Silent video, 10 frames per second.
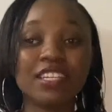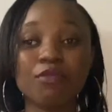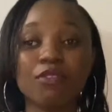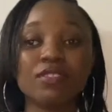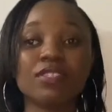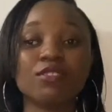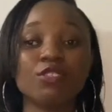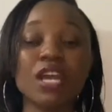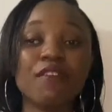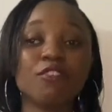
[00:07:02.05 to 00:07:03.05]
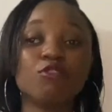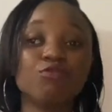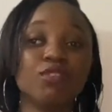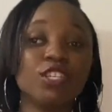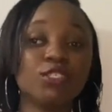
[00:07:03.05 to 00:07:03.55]
and even that
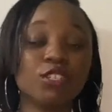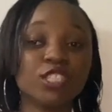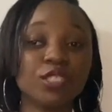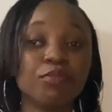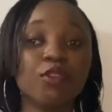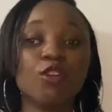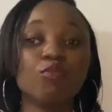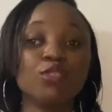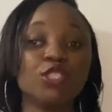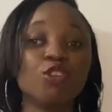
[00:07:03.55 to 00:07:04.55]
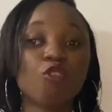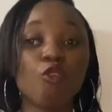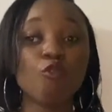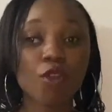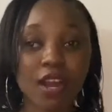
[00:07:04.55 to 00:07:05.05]
requires preparation, but that's,
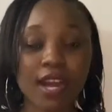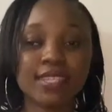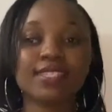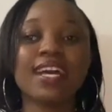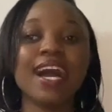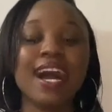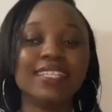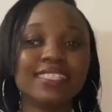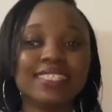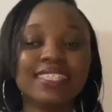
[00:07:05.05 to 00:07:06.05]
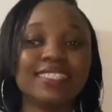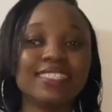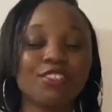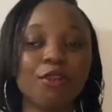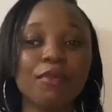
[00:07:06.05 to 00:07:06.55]
you know, still limited to
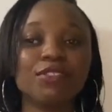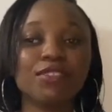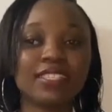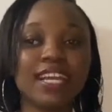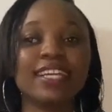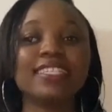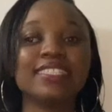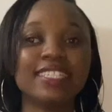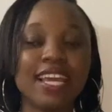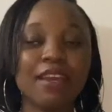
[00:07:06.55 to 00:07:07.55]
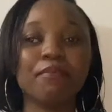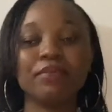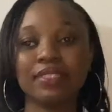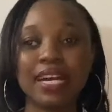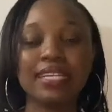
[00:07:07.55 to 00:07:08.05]
going all out for
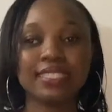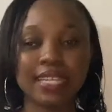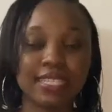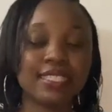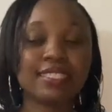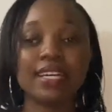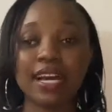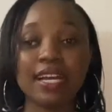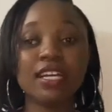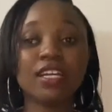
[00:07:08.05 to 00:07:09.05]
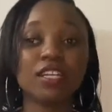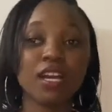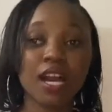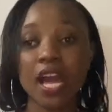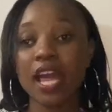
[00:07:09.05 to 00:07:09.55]
vlogging
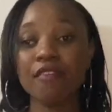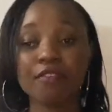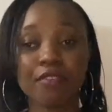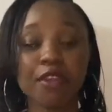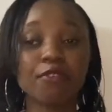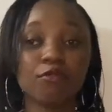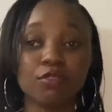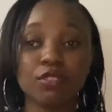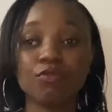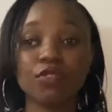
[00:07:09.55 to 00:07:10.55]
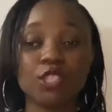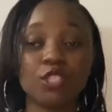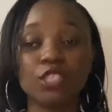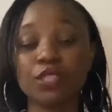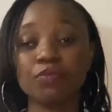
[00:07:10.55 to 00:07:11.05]
throughout, like long
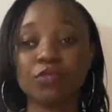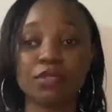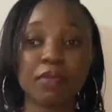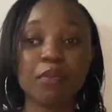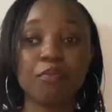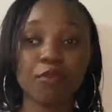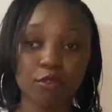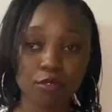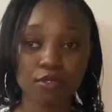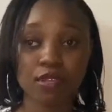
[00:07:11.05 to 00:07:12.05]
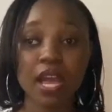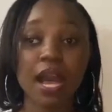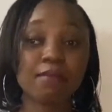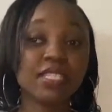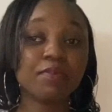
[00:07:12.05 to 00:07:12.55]
videos. So this one
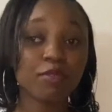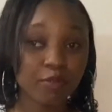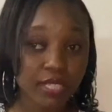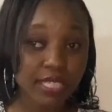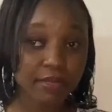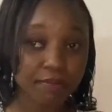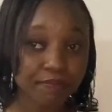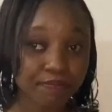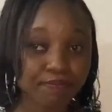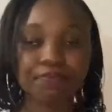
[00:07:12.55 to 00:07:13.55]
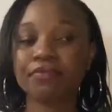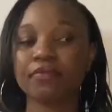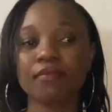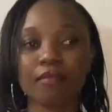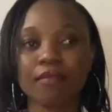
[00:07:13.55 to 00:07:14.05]
is like shortmas, as
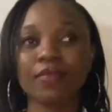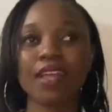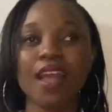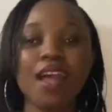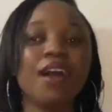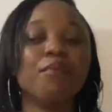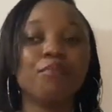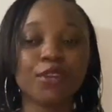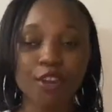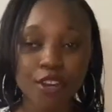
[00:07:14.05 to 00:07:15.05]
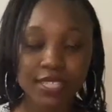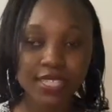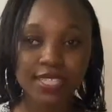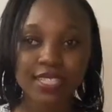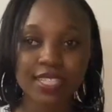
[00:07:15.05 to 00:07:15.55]
somebody called it. You know,
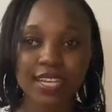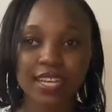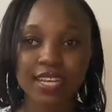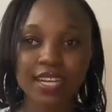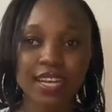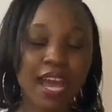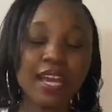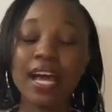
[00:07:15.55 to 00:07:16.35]
people have evolved in